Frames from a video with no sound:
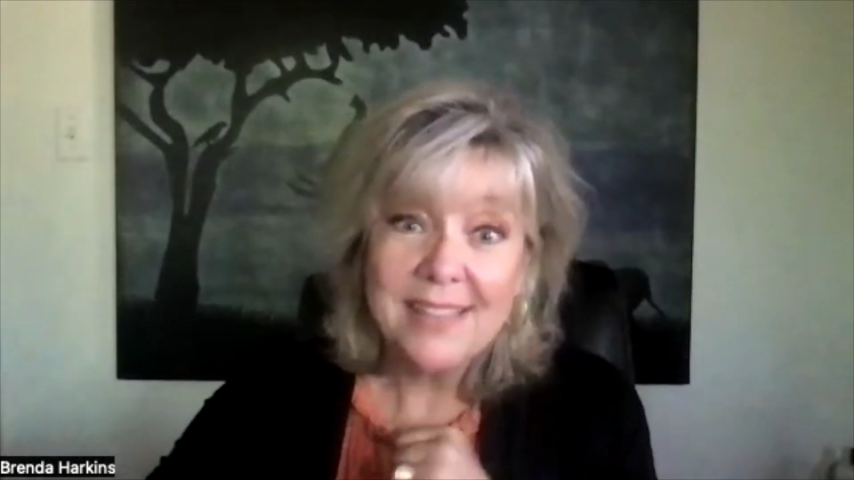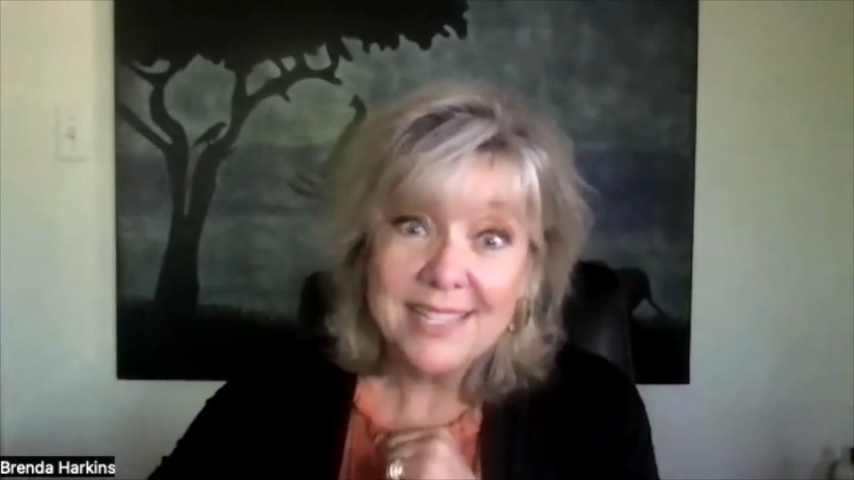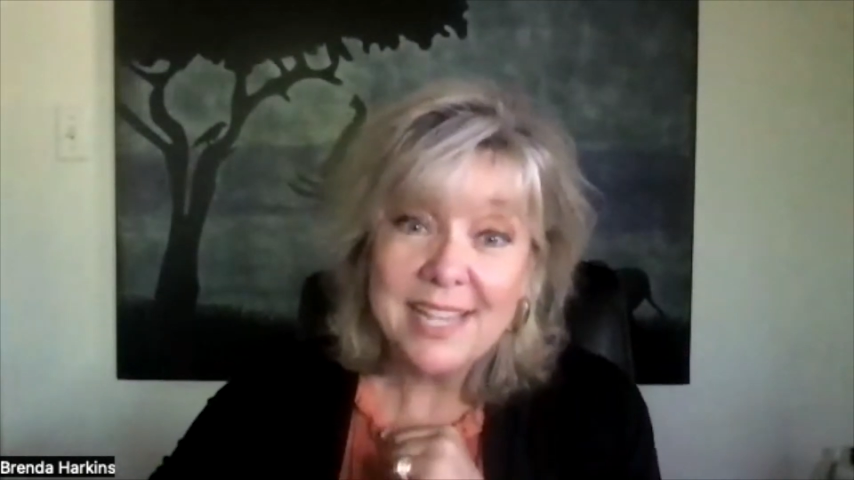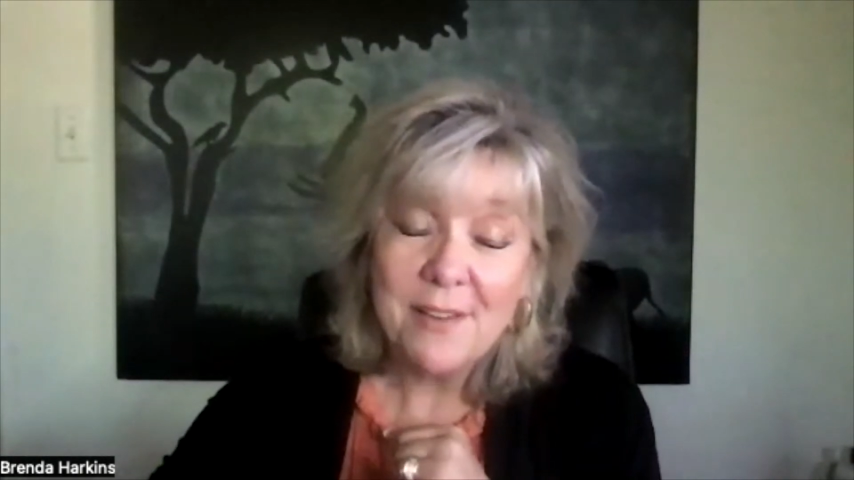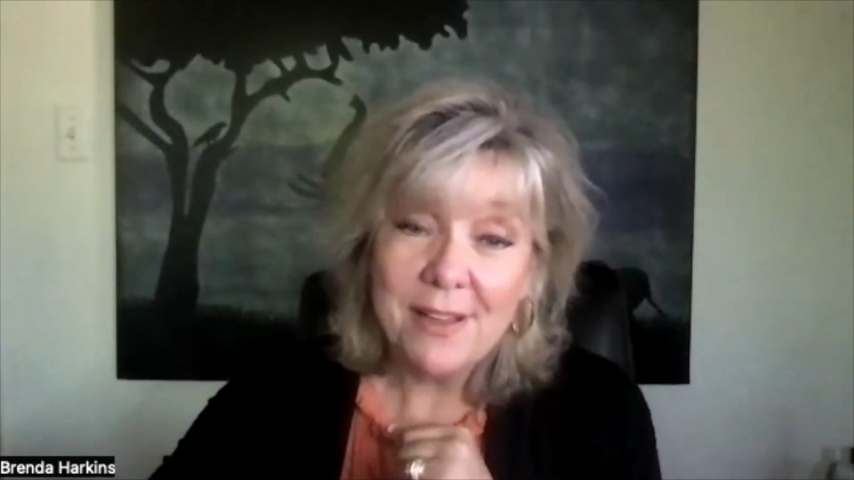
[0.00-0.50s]

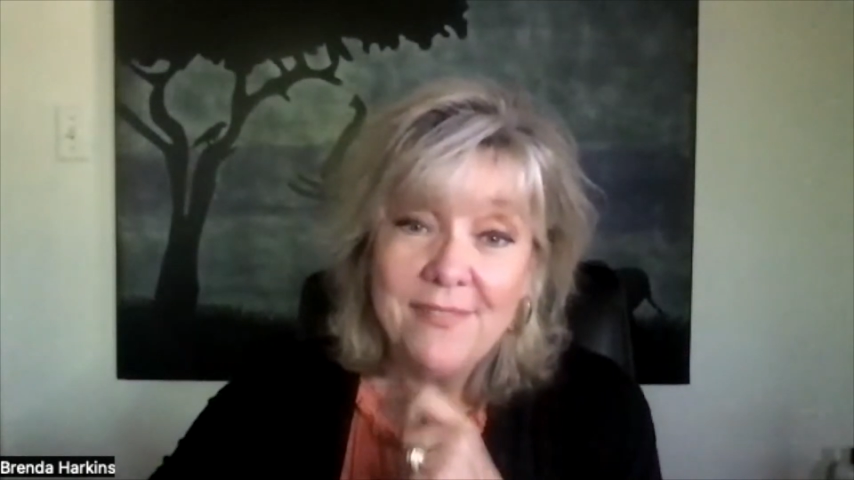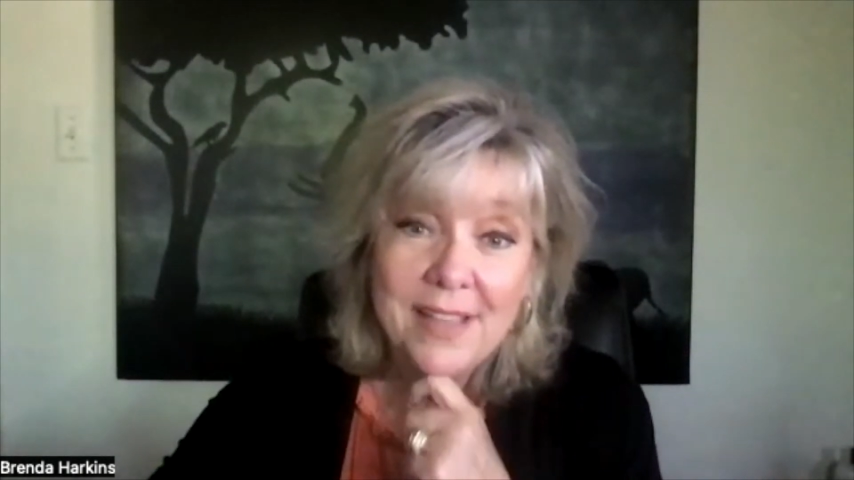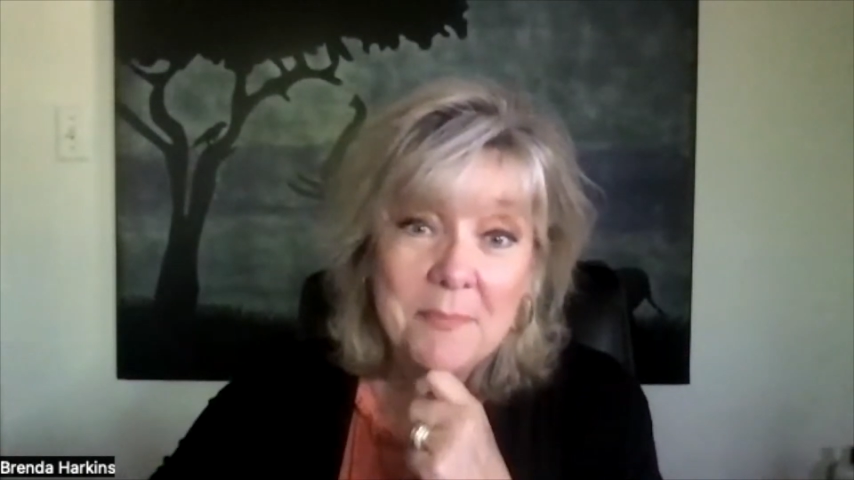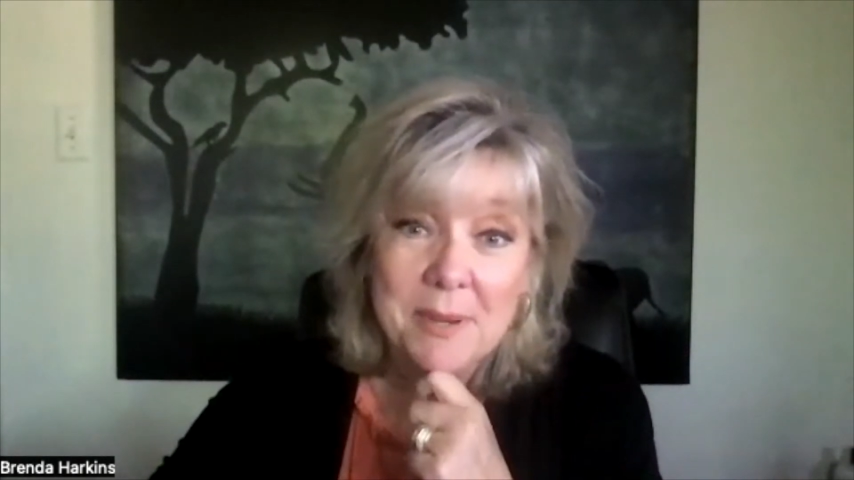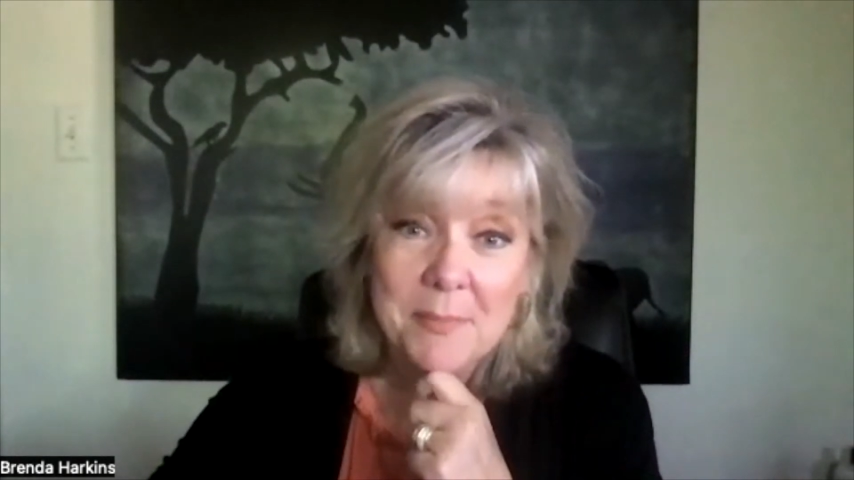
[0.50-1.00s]
that's how I
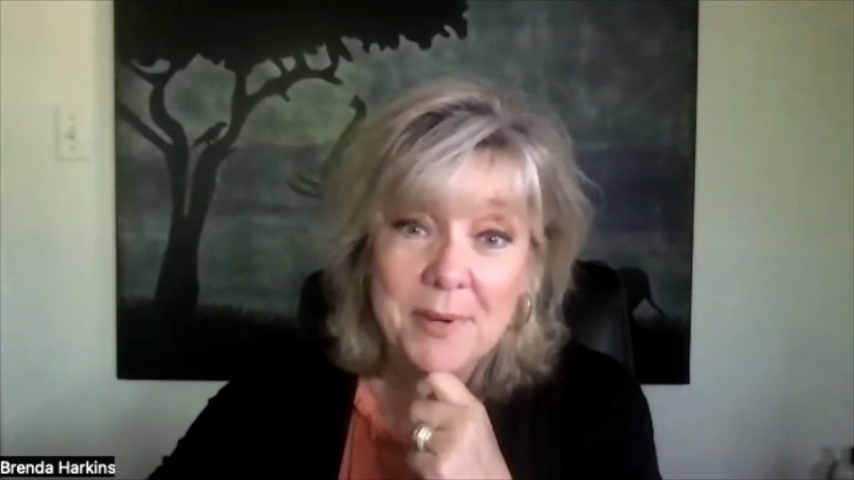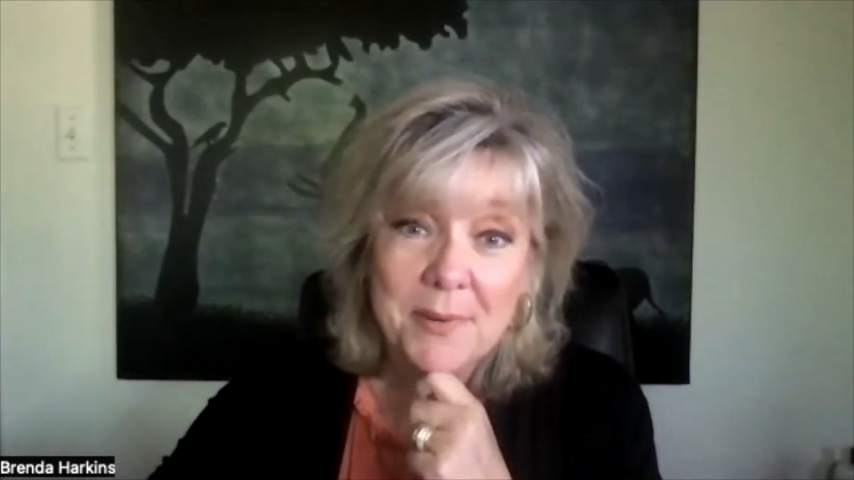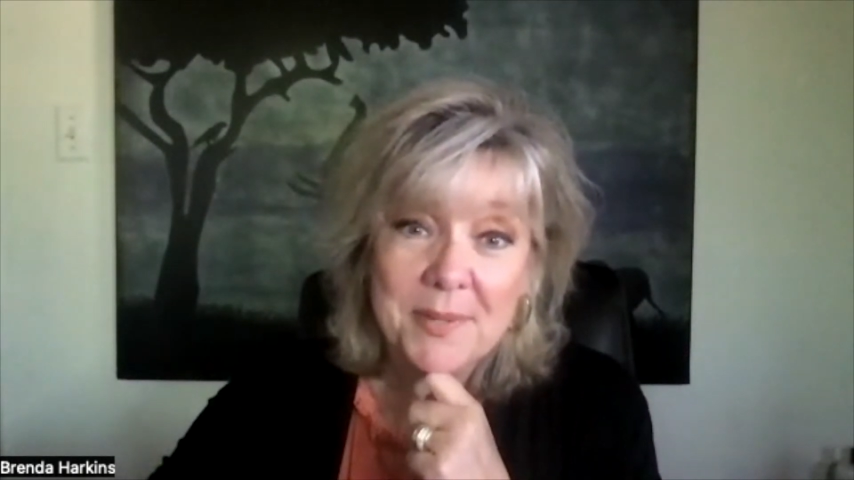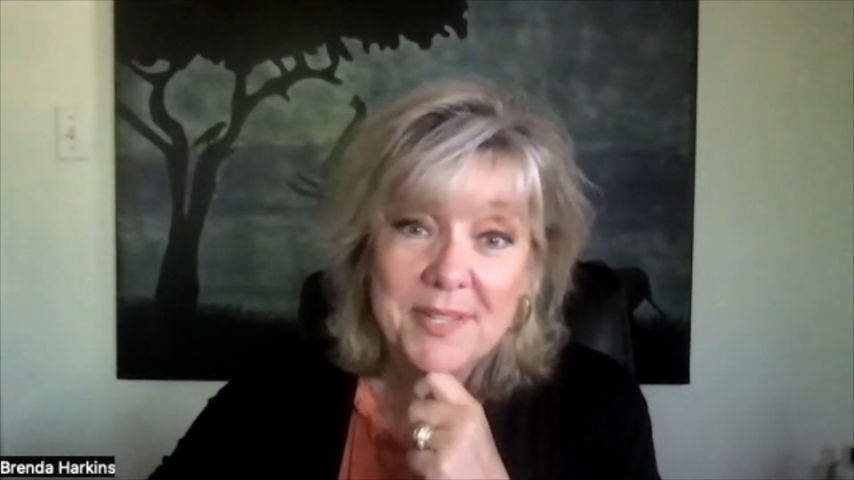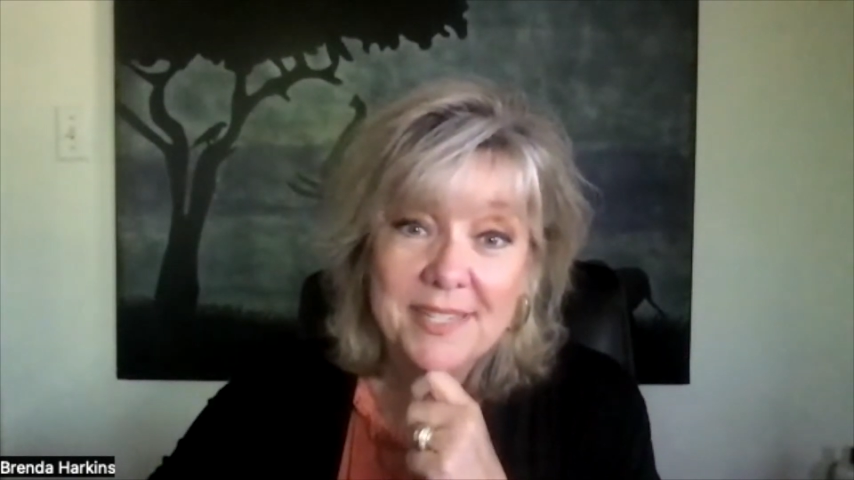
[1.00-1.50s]
found my
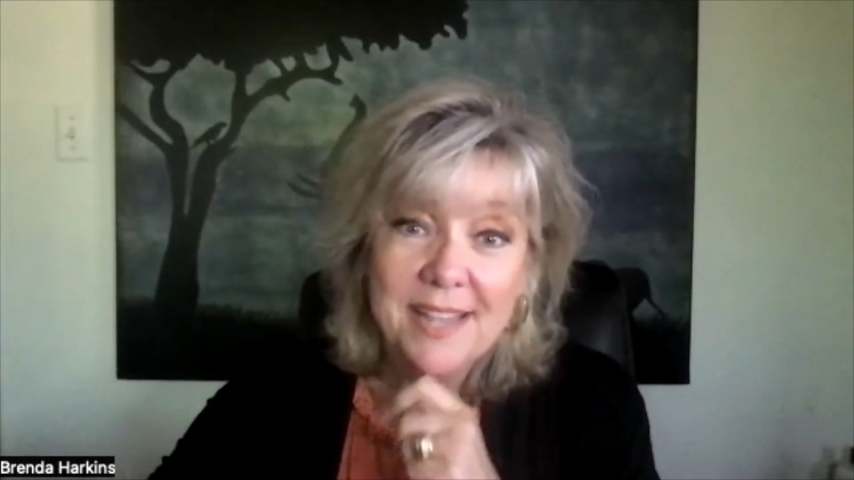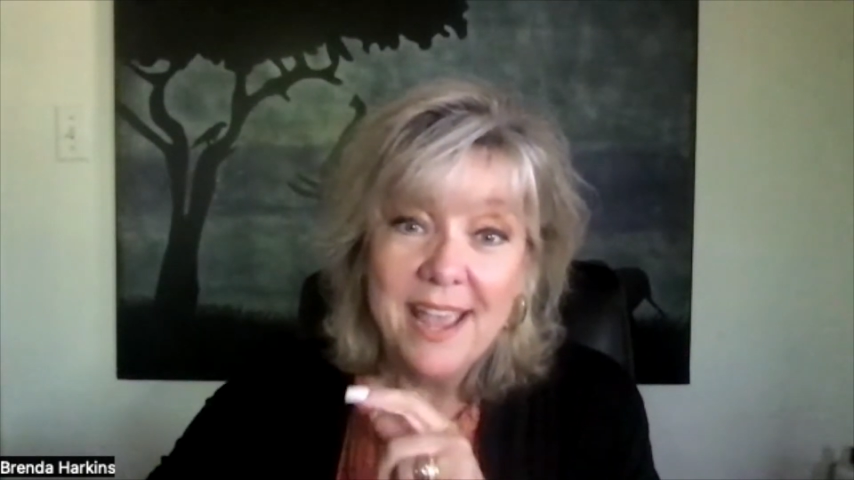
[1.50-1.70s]
purpose.